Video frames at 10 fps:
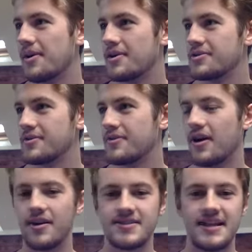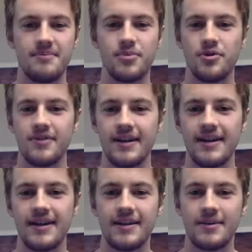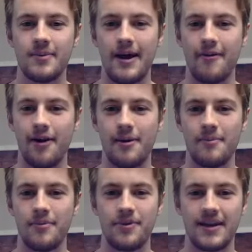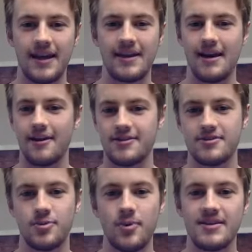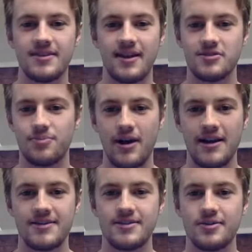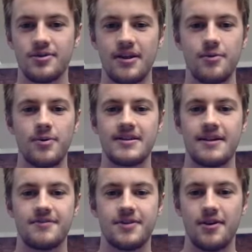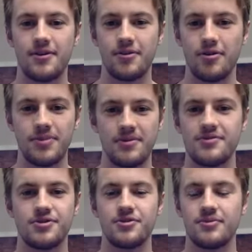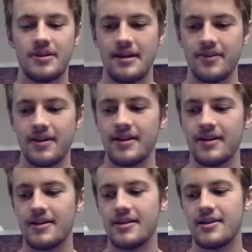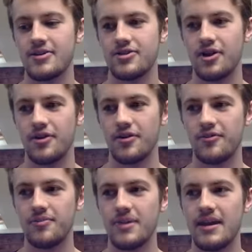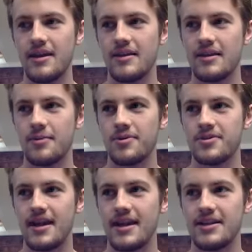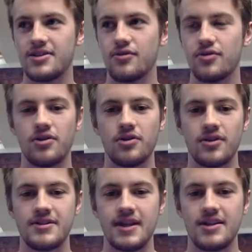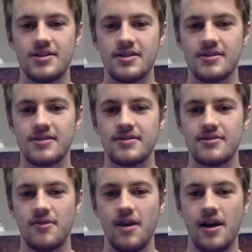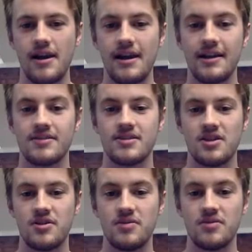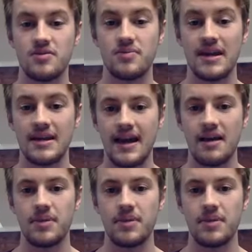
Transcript: sort of arty movie where the gay character's always like depressed, or they always have to go through abuse or whatever. So for me, there wasn't any sort of good connotations linked to sort of being gay and